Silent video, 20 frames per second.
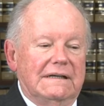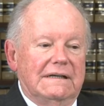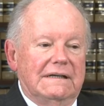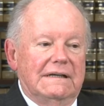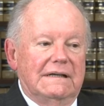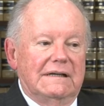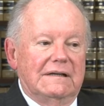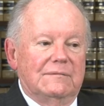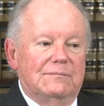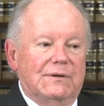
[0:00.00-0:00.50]

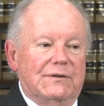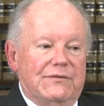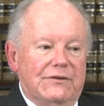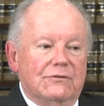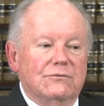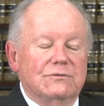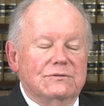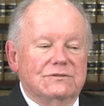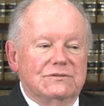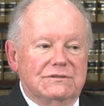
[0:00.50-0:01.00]
Uh, but
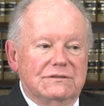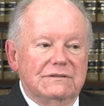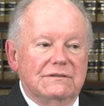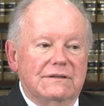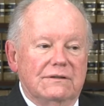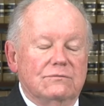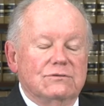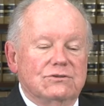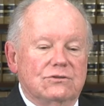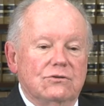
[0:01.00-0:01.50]
there was
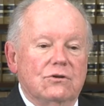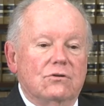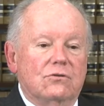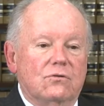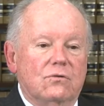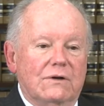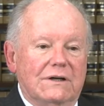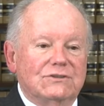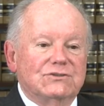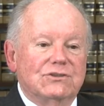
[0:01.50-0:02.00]
there was no
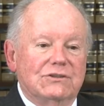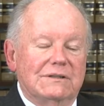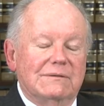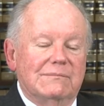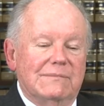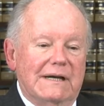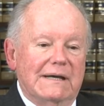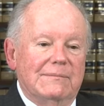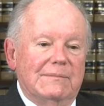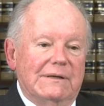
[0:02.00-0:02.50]
question
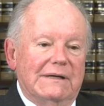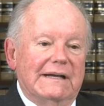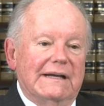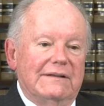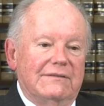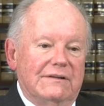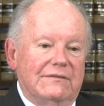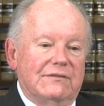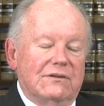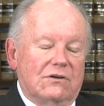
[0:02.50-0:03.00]
in my
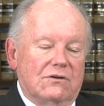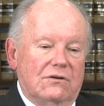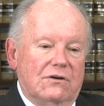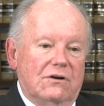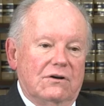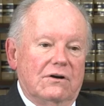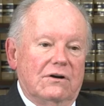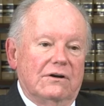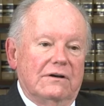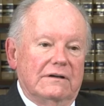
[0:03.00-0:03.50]
mind that the
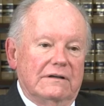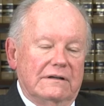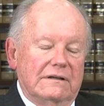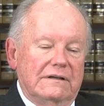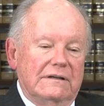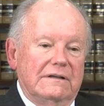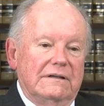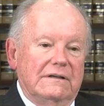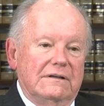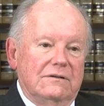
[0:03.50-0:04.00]
car
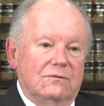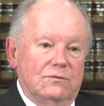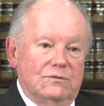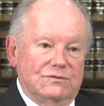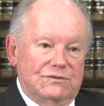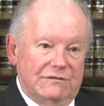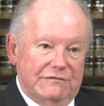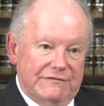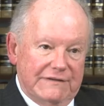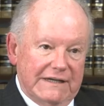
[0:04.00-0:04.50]

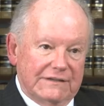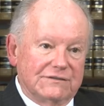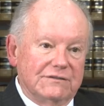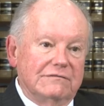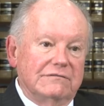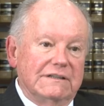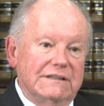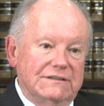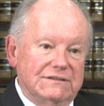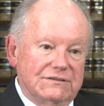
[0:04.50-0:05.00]
was
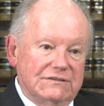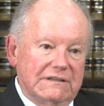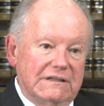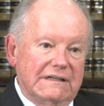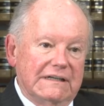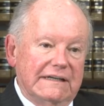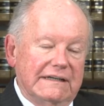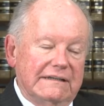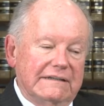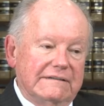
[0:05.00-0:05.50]
defectively
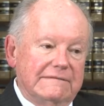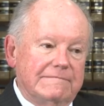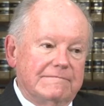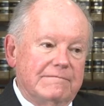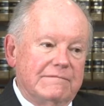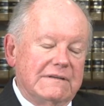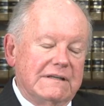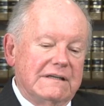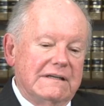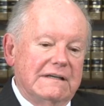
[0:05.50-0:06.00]
designed.
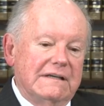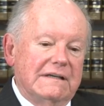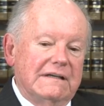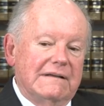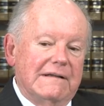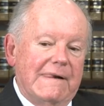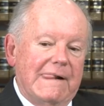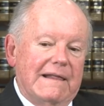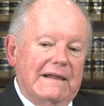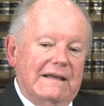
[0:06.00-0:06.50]

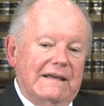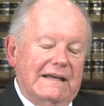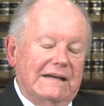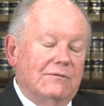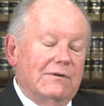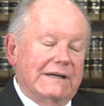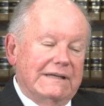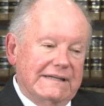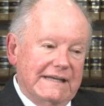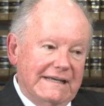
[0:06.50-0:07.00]

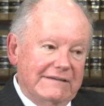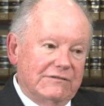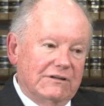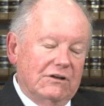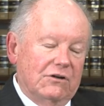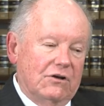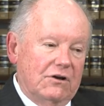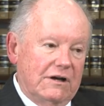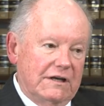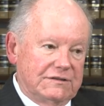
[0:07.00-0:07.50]
Anyway,
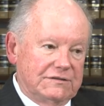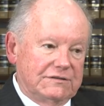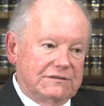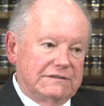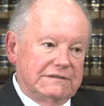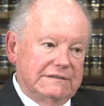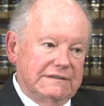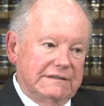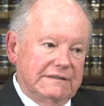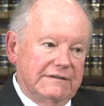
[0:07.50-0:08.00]
David
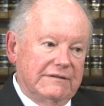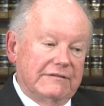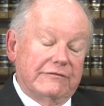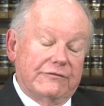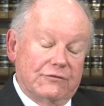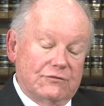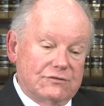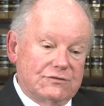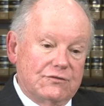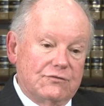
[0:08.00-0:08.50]
lost uh, the
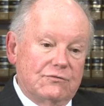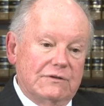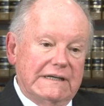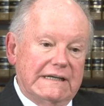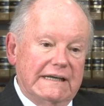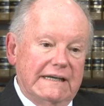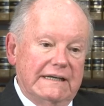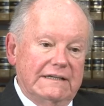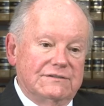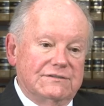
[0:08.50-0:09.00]
first three
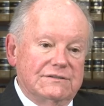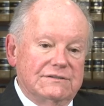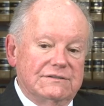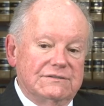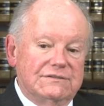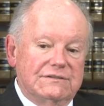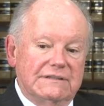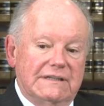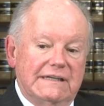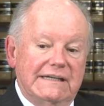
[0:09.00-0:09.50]

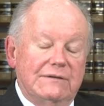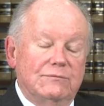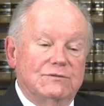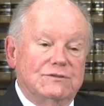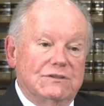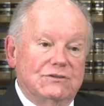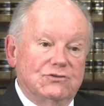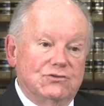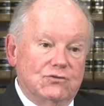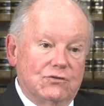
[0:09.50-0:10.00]
cases, and he
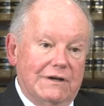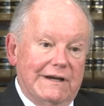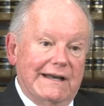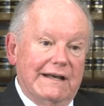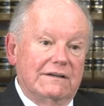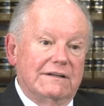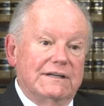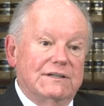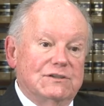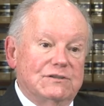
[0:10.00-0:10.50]
was in
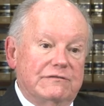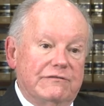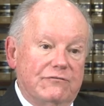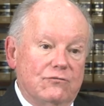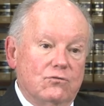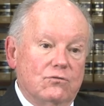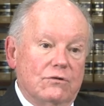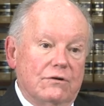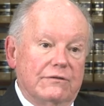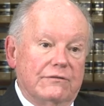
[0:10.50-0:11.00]
trial in his
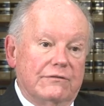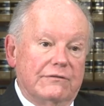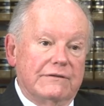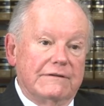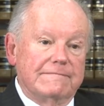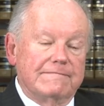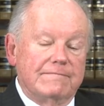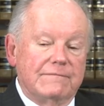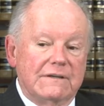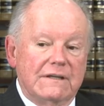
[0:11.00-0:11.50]
fourth.
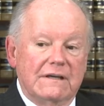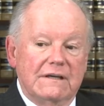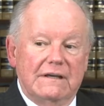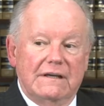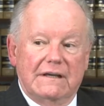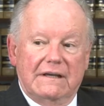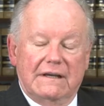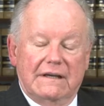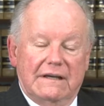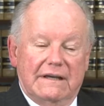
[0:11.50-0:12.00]

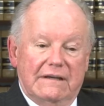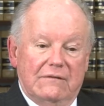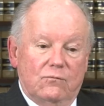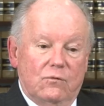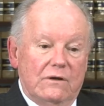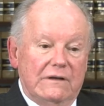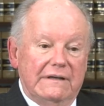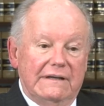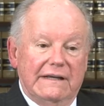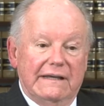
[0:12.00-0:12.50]
And
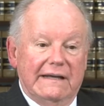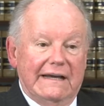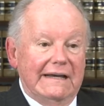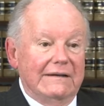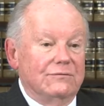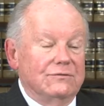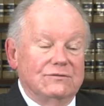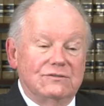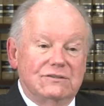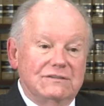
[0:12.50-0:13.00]
one day,
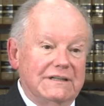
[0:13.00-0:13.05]
I was